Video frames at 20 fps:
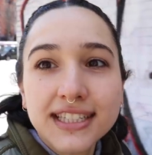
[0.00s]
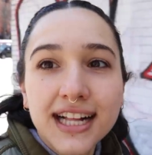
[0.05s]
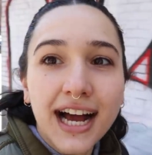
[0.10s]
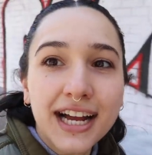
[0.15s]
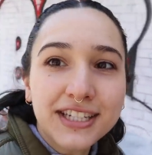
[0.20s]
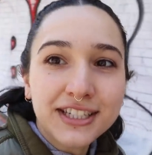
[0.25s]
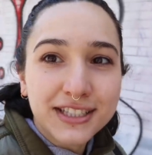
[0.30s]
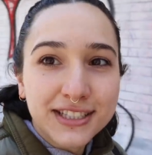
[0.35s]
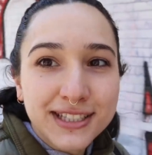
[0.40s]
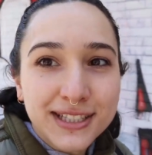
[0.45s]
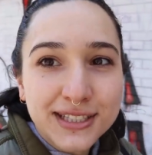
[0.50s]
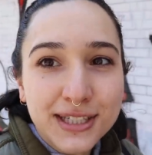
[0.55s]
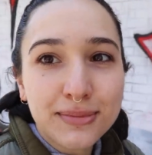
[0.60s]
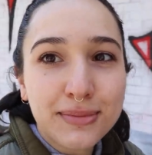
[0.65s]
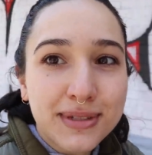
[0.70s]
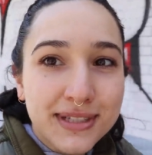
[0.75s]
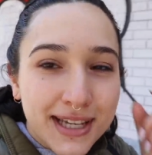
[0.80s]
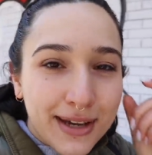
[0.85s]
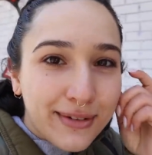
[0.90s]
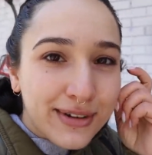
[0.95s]
I just looked up
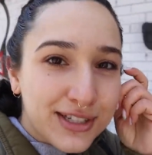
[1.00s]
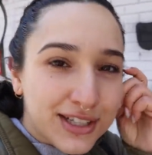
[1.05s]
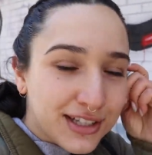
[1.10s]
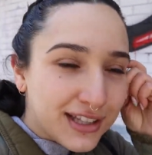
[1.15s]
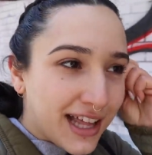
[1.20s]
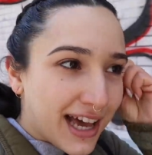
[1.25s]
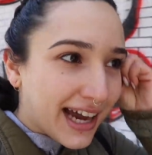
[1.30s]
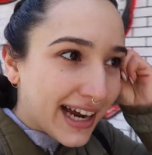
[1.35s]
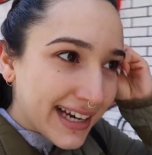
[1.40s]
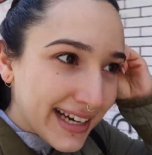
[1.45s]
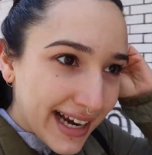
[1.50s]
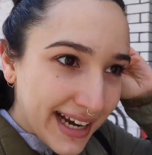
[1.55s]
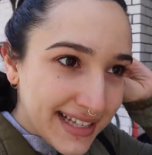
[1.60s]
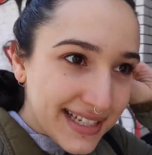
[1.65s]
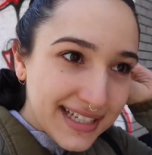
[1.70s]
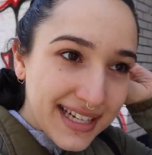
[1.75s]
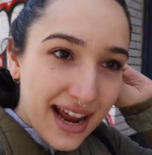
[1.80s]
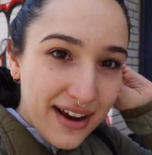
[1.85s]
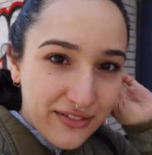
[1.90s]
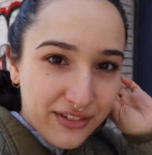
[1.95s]
the sandwich online and
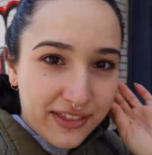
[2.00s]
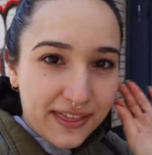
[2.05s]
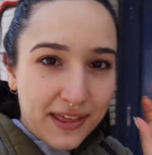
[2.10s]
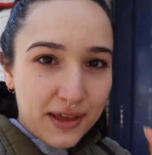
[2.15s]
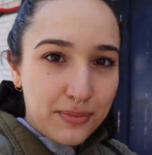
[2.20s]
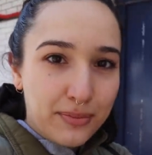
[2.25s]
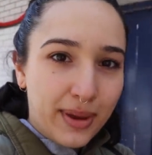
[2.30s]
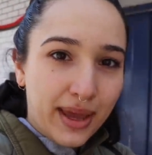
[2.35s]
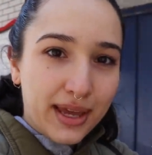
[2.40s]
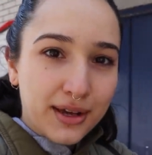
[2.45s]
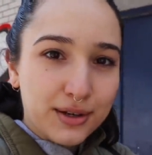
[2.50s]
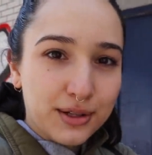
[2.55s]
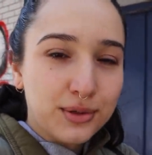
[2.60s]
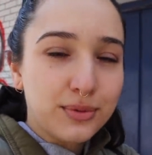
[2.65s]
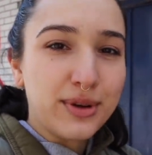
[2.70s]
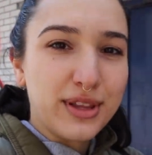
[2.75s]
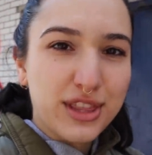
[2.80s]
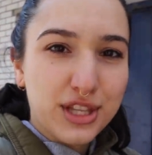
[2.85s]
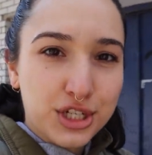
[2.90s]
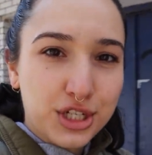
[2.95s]
it's an everything bagel
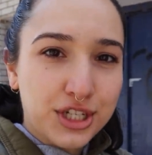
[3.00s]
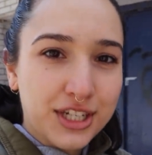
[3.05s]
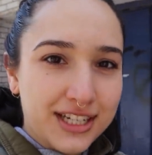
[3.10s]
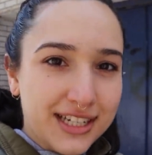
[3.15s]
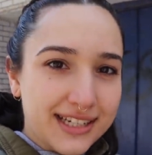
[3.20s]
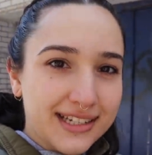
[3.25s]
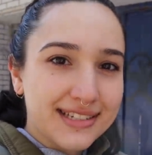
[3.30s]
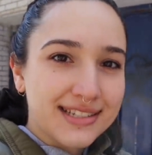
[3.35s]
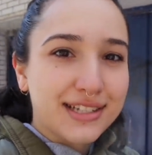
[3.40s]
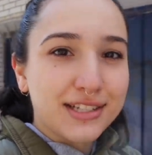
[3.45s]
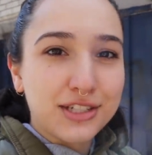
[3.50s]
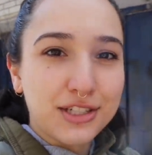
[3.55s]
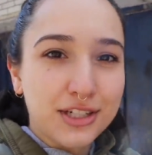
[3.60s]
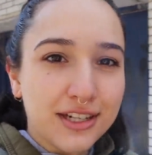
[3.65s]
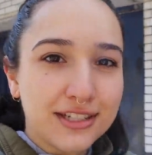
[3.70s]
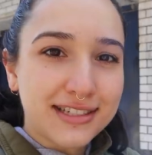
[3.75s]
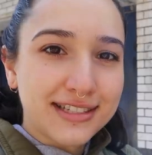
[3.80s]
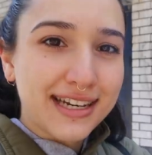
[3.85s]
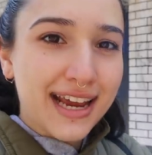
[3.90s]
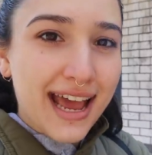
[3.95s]
with cheese,
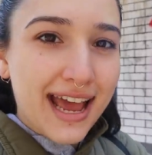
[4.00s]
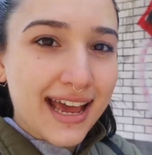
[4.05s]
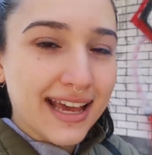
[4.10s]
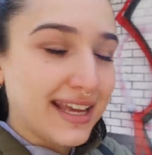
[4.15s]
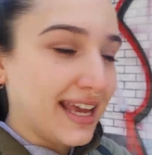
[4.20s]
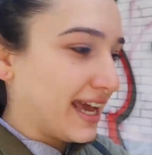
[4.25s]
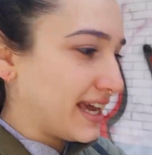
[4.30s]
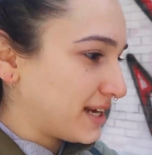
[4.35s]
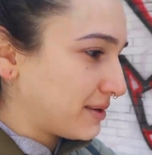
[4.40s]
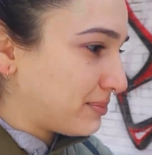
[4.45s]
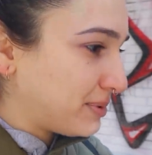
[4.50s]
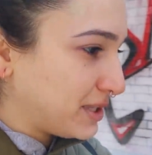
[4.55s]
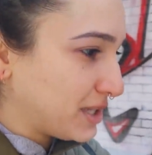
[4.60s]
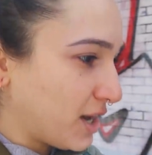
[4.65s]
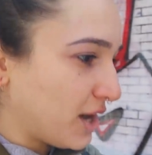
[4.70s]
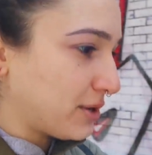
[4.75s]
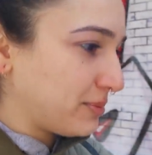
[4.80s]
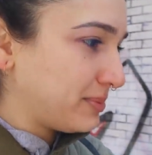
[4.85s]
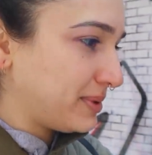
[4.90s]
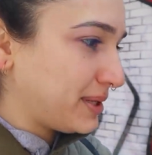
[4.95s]
just egg, and a
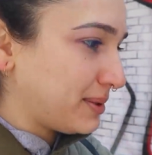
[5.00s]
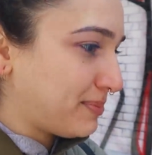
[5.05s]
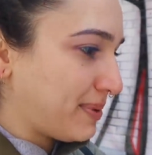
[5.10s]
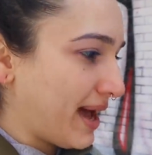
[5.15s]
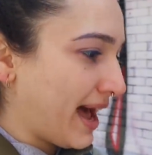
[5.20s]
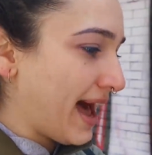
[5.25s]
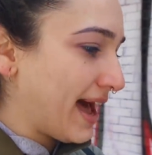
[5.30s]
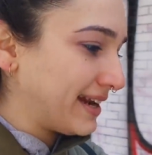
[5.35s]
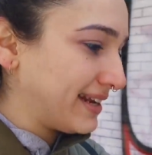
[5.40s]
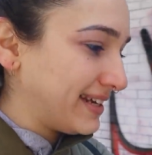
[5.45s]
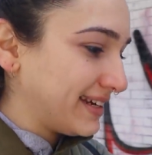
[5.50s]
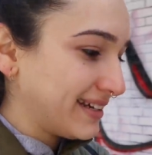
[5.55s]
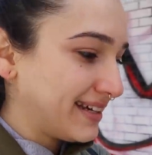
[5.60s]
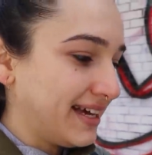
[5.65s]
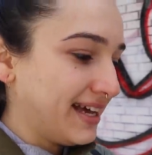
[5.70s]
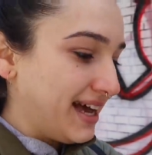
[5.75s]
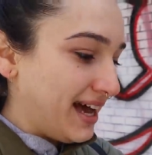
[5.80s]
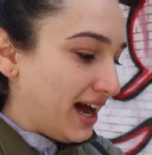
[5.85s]
Beyond Meat patty.